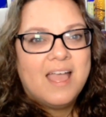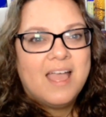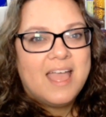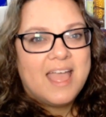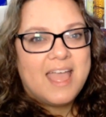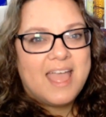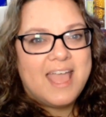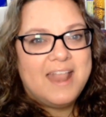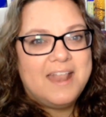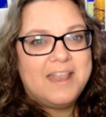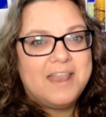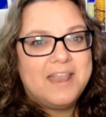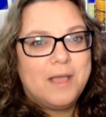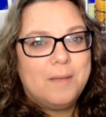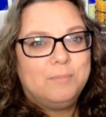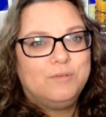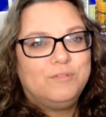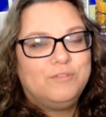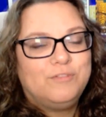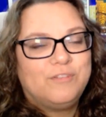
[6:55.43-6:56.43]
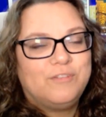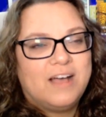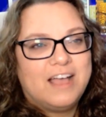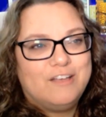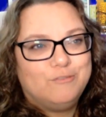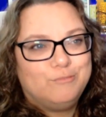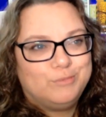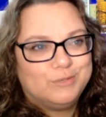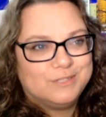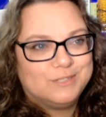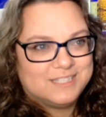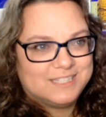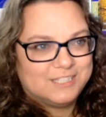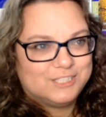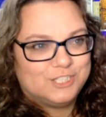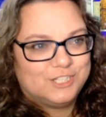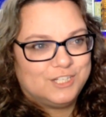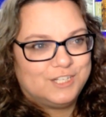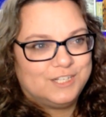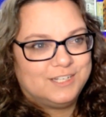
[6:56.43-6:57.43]
In number 5
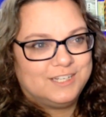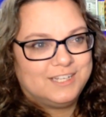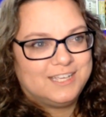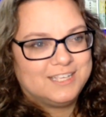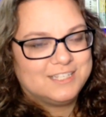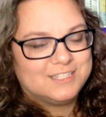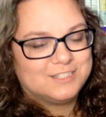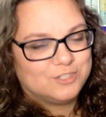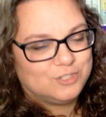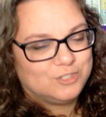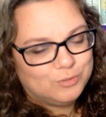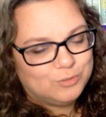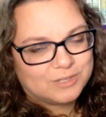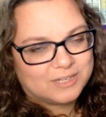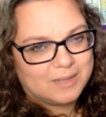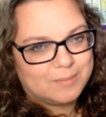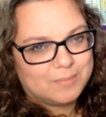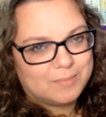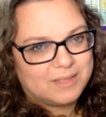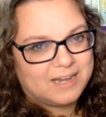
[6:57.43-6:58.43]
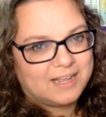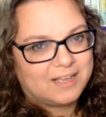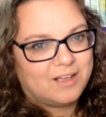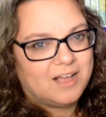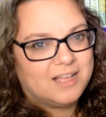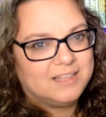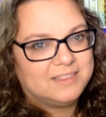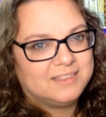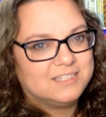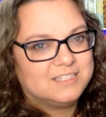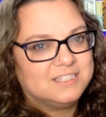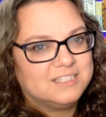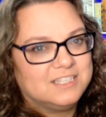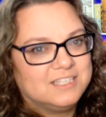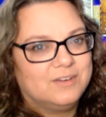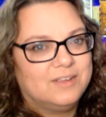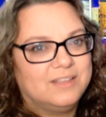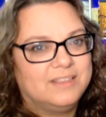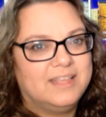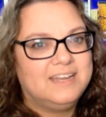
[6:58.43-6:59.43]
position is a newer game that I got this year,
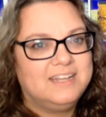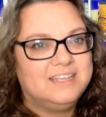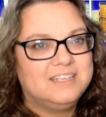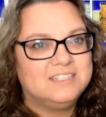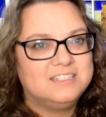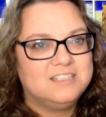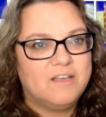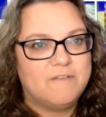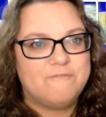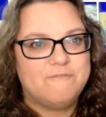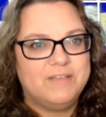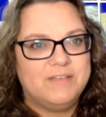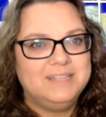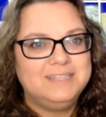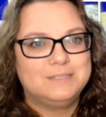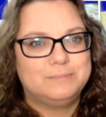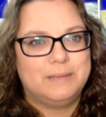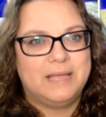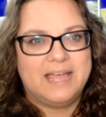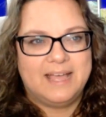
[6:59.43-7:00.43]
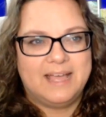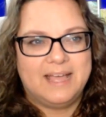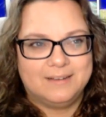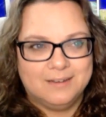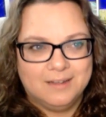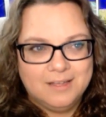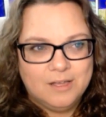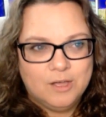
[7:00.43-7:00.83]
and that is Finspan.